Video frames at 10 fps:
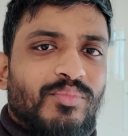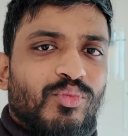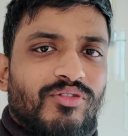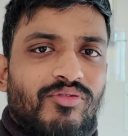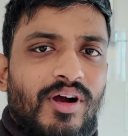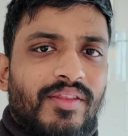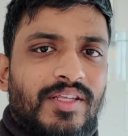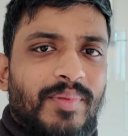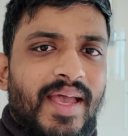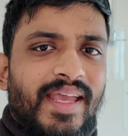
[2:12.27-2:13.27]
would rather
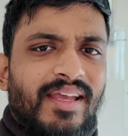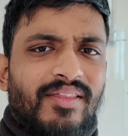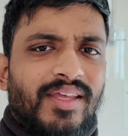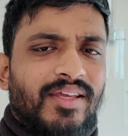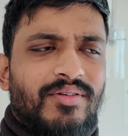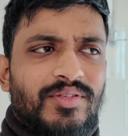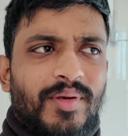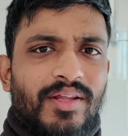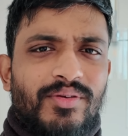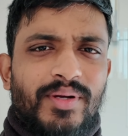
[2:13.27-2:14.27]
pay, I think it was
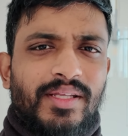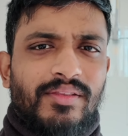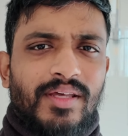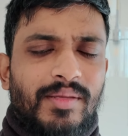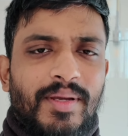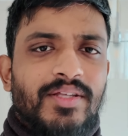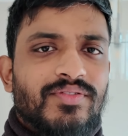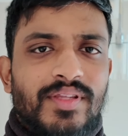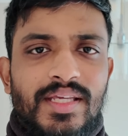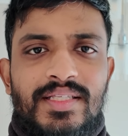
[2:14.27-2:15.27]
about 20 or 30 pounds
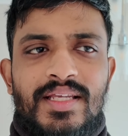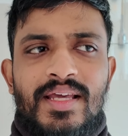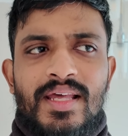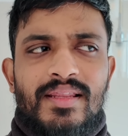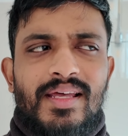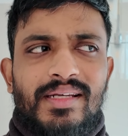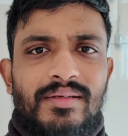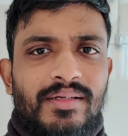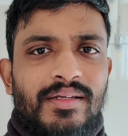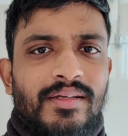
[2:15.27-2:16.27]
for these,
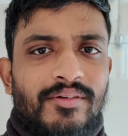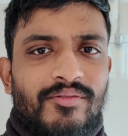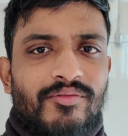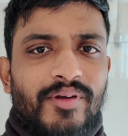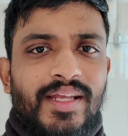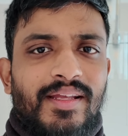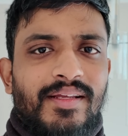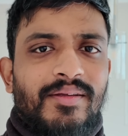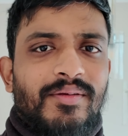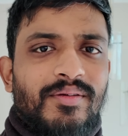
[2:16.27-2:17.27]
than
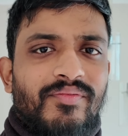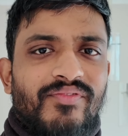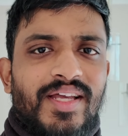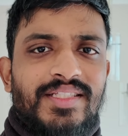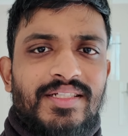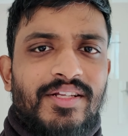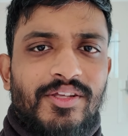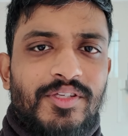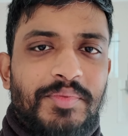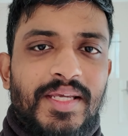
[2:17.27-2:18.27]
reinvest in a
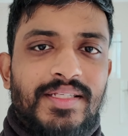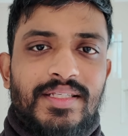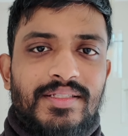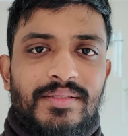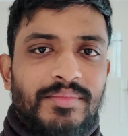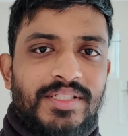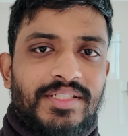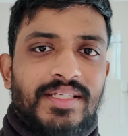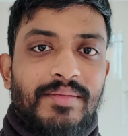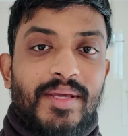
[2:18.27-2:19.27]
new speaker system. It
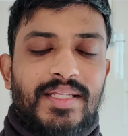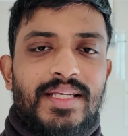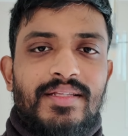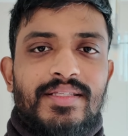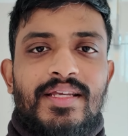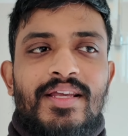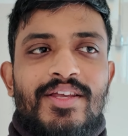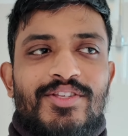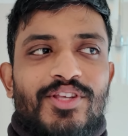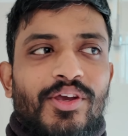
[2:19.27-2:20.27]
just didn't make sense.
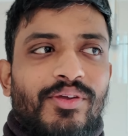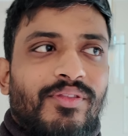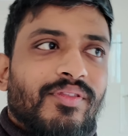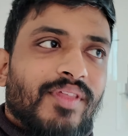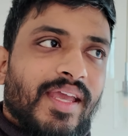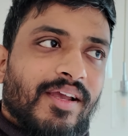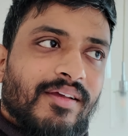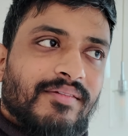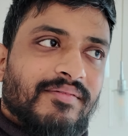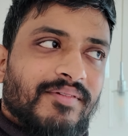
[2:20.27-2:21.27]
So they
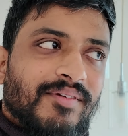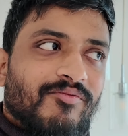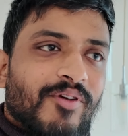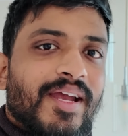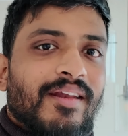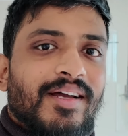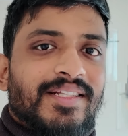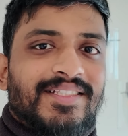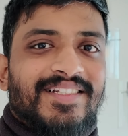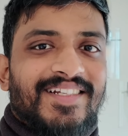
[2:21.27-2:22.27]

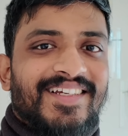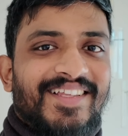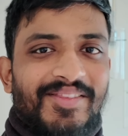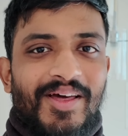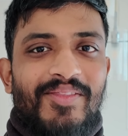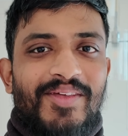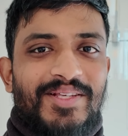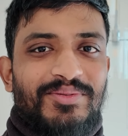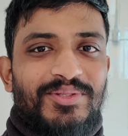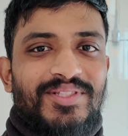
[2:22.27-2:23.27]
realized that
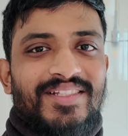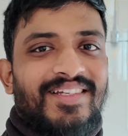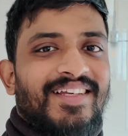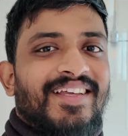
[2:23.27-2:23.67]
this was